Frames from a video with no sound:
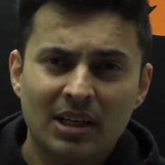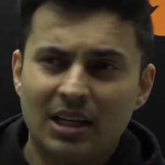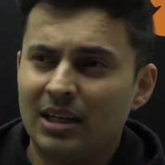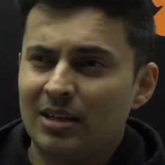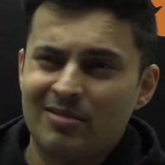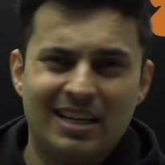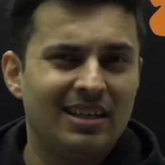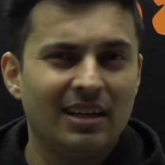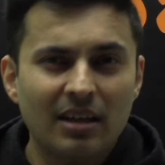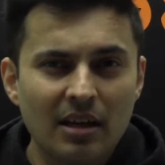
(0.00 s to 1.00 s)
uh, is
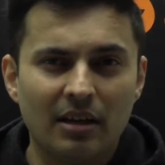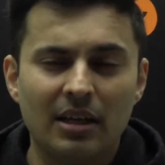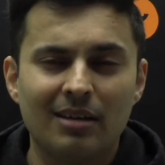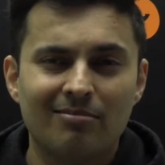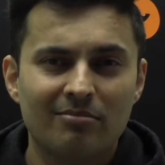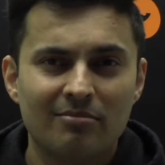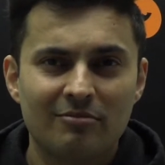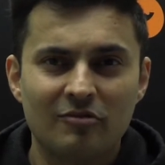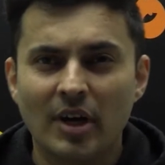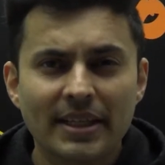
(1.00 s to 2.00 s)
it really
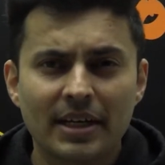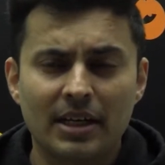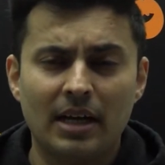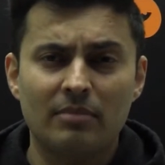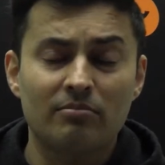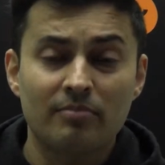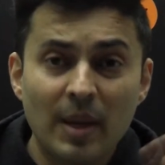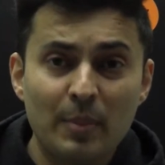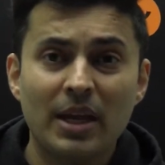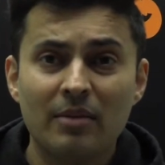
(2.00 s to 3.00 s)
worth it? And
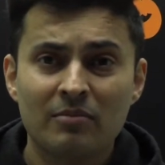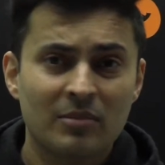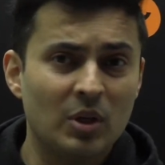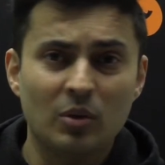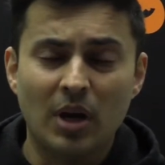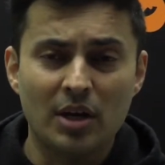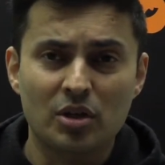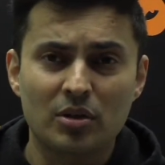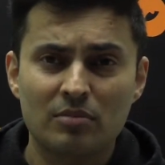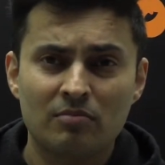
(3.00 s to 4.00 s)
maybe you know, I
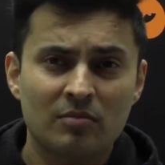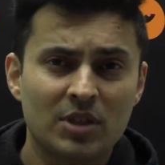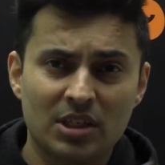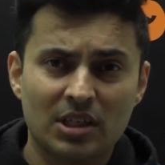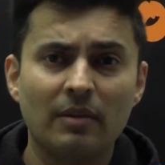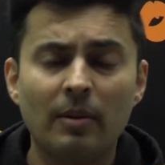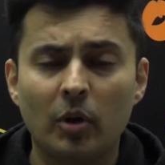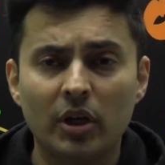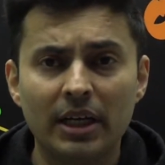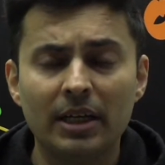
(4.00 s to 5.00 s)
should just give up
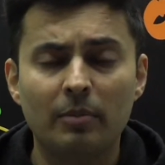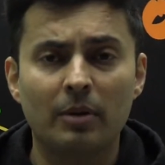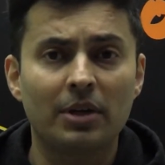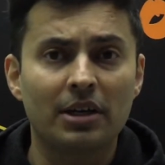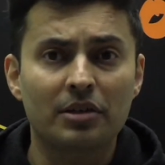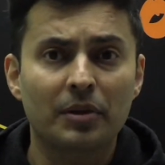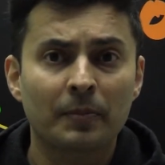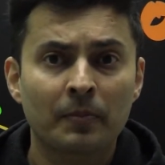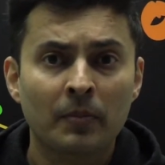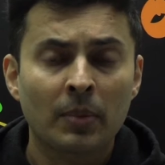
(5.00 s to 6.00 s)
on NEET preparation.
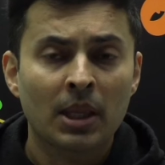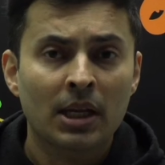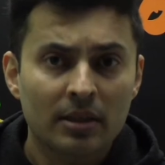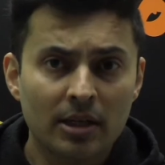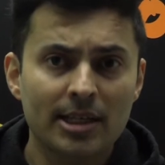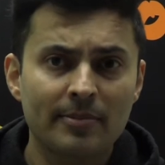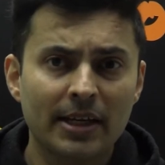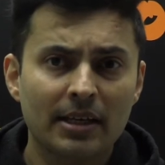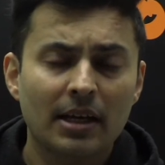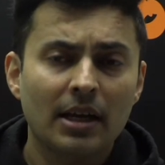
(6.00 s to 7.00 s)
Trust
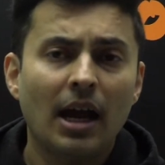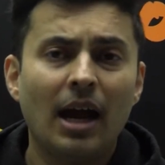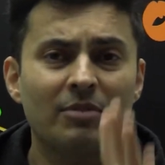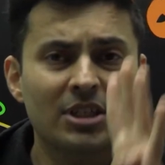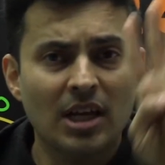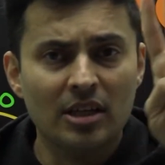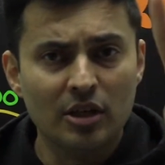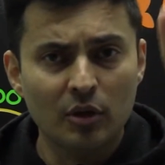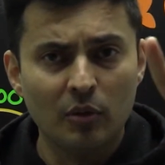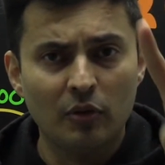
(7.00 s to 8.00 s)
me, I'm just
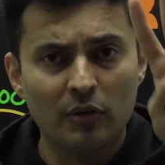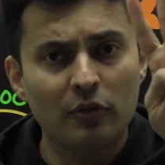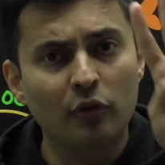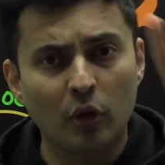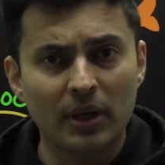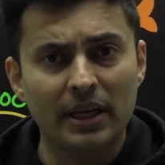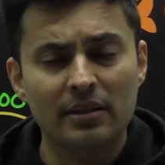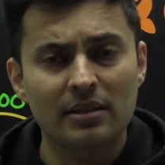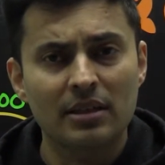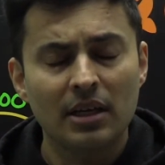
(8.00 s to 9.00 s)
asking you for four
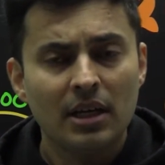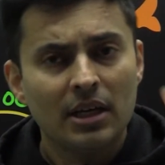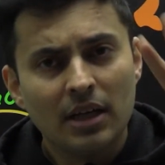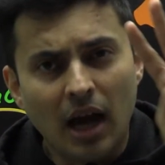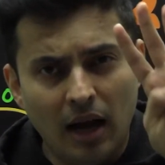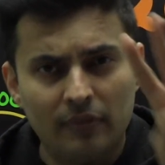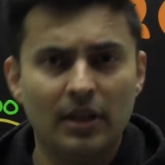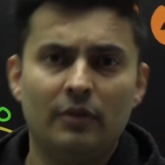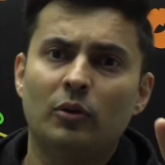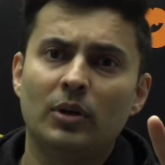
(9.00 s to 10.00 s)
days.
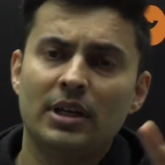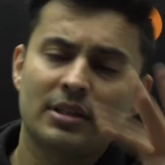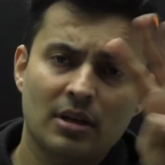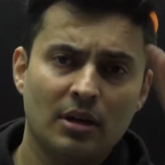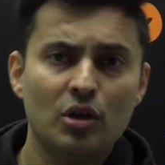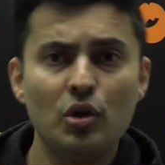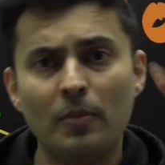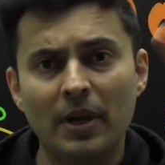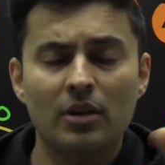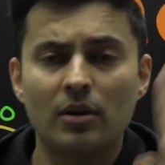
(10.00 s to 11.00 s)
After four days, you
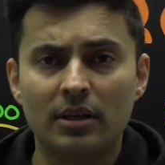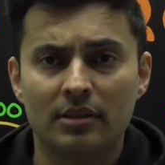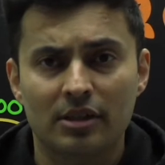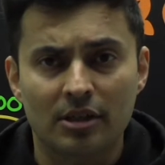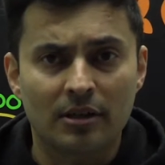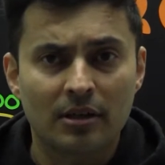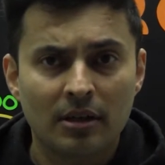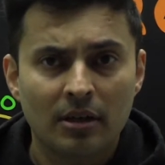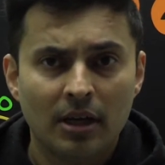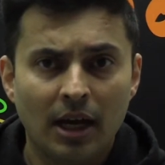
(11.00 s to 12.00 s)
make your decision,
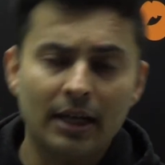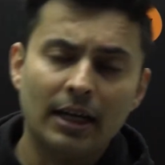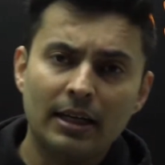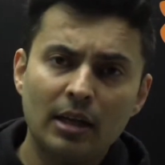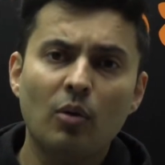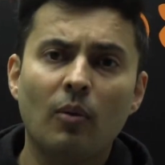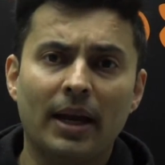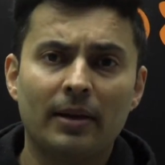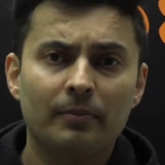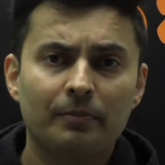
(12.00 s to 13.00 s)
and I'll tell you why.